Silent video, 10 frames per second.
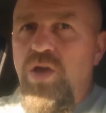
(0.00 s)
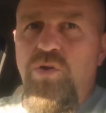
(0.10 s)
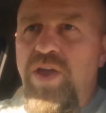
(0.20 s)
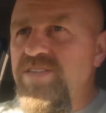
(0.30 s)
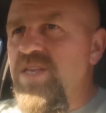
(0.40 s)

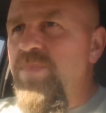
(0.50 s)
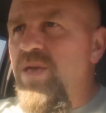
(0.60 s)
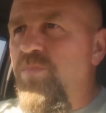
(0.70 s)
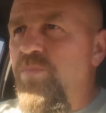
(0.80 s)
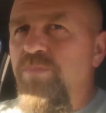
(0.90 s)
Crazy it
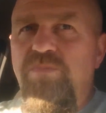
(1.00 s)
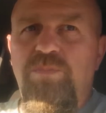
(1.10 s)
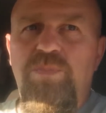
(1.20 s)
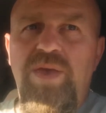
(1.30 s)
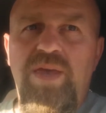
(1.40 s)
may
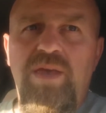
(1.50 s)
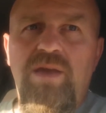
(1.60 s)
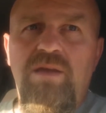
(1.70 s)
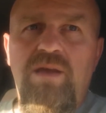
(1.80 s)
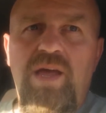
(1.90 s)
be,
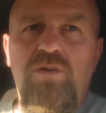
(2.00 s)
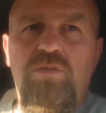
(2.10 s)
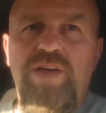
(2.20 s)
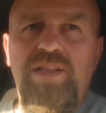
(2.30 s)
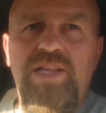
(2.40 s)
I don't know
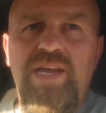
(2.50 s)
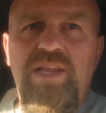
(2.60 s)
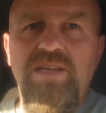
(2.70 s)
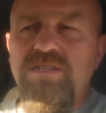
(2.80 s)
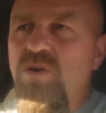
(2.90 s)
if that
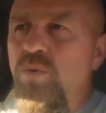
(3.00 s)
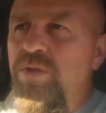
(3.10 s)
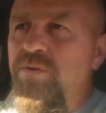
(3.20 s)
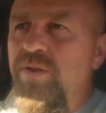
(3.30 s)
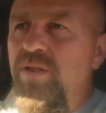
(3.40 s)
lady is going
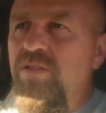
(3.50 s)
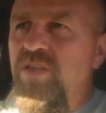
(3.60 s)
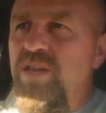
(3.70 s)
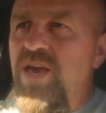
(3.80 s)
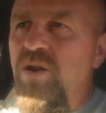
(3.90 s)
there and he's
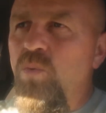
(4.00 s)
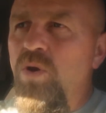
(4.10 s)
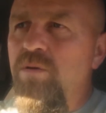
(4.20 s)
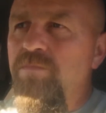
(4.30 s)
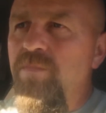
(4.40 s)
getting out of
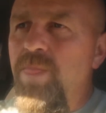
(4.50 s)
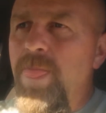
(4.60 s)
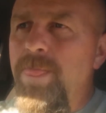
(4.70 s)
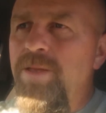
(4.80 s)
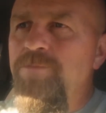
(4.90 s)
what
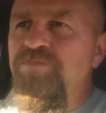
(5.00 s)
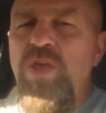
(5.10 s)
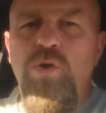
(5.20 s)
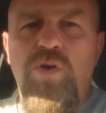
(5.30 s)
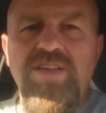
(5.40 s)

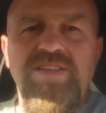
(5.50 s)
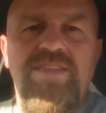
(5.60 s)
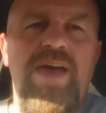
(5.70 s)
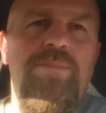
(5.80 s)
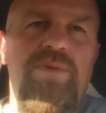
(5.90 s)
crazy
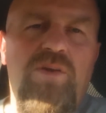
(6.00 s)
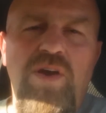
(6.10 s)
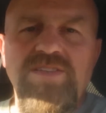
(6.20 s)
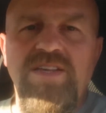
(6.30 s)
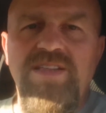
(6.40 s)
that
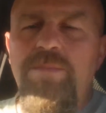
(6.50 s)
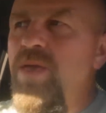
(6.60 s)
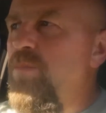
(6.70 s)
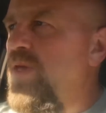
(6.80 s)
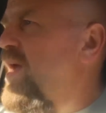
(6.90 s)
crazy as that
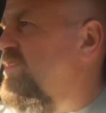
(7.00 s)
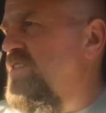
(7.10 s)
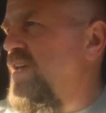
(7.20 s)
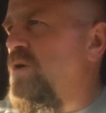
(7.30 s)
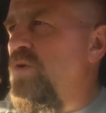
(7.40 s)
may be, I'll
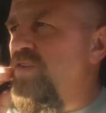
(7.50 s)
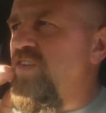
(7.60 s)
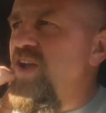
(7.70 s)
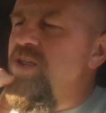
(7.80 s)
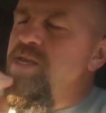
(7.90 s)
just stay here with this
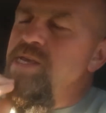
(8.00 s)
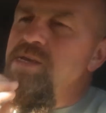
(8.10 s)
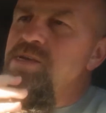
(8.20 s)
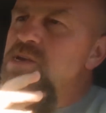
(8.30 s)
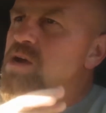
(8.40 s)
guy.
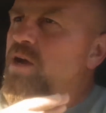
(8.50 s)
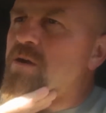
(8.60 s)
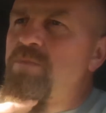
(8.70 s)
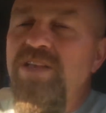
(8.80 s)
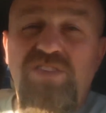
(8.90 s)

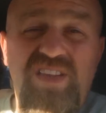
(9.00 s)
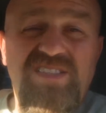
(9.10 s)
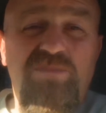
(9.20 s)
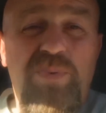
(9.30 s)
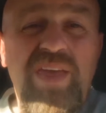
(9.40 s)
Um, it's
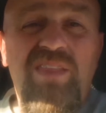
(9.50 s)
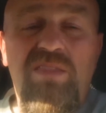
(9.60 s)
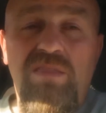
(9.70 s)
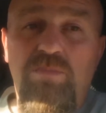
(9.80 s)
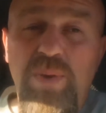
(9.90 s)
it's a big
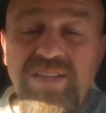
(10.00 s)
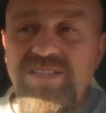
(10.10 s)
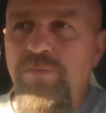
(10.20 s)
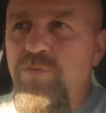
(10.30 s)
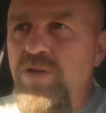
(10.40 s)
big
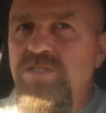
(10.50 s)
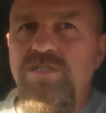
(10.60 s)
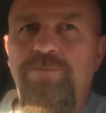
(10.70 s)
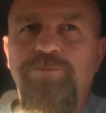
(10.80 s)
step for us.